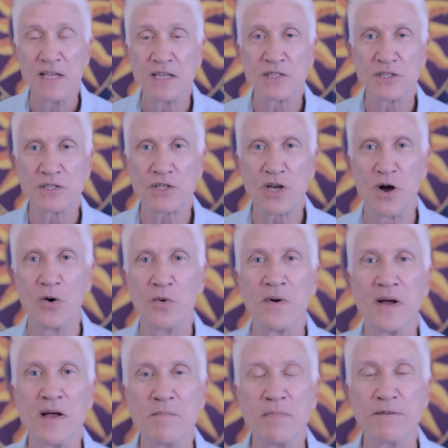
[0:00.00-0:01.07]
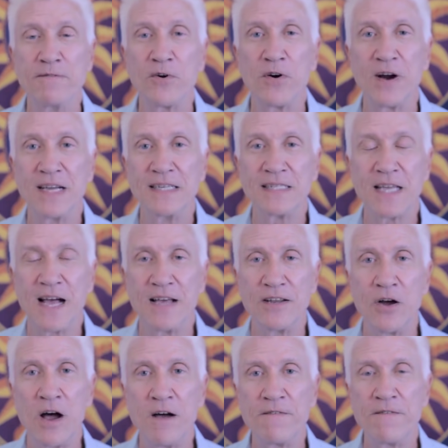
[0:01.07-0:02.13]
So before I sign
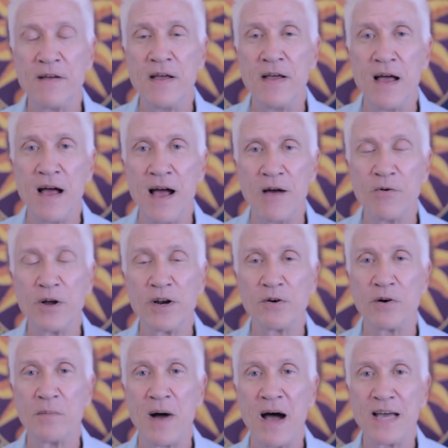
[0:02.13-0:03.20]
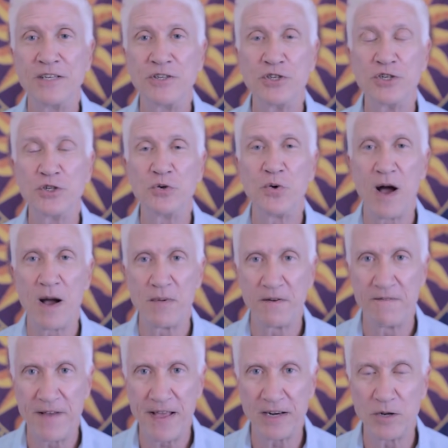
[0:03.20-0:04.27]
off, I want to remind you I'm
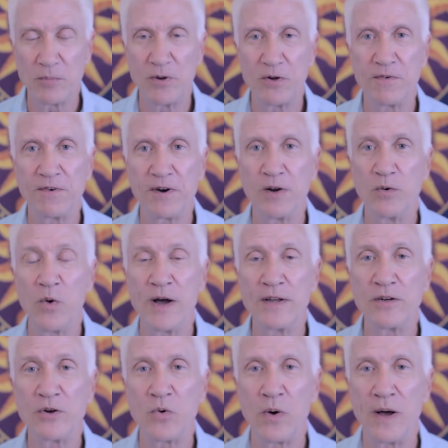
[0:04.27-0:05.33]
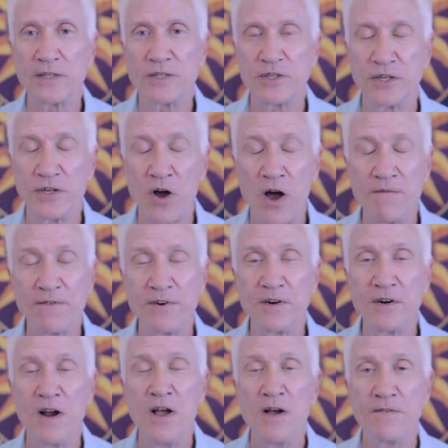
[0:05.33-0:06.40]
available for a one-question
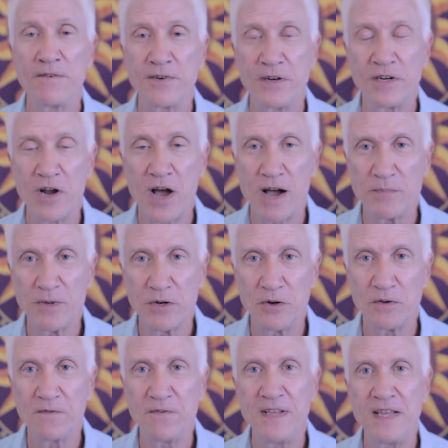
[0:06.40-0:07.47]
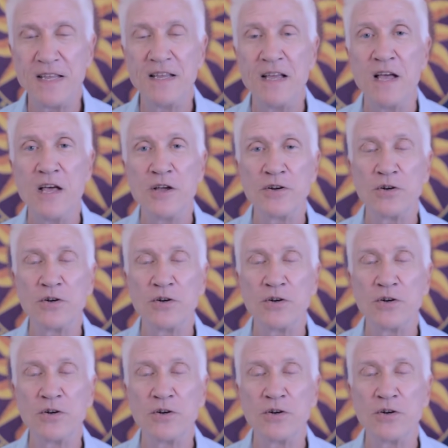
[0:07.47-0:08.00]
offer for a nominal fee.